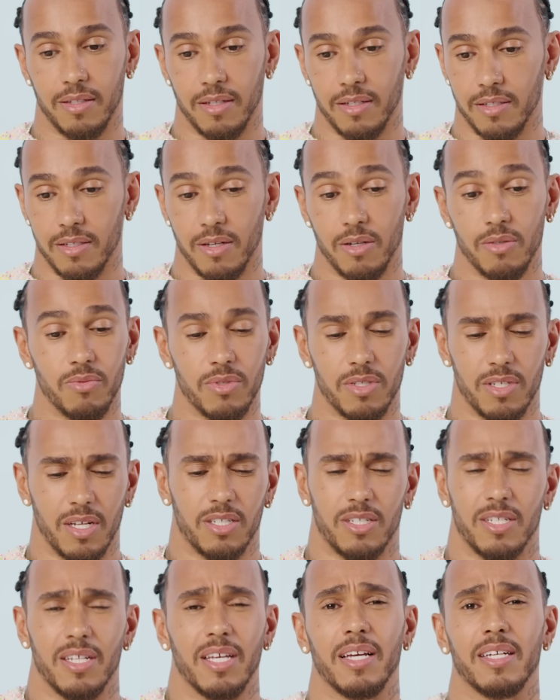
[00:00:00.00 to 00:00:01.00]
There's no
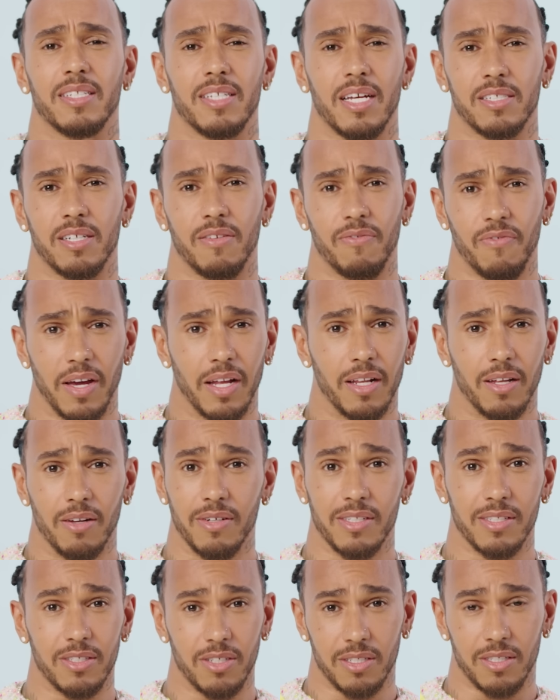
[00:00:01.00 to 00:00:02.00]
such thing as actually failure.
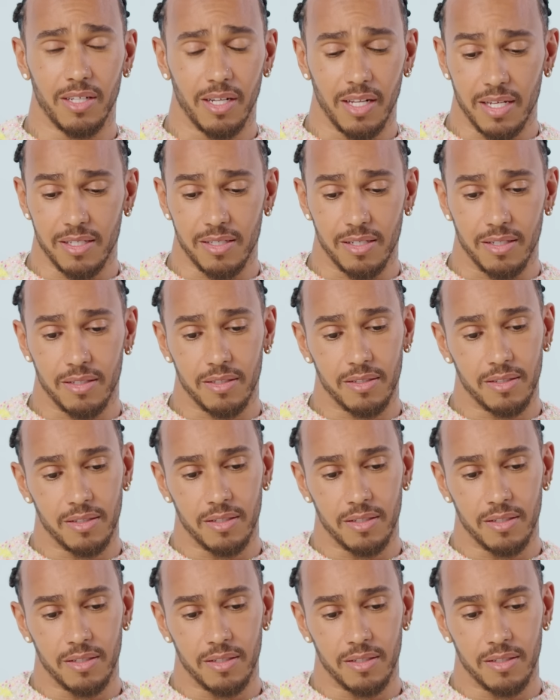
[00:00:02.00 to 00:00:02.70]
It's just a lesson.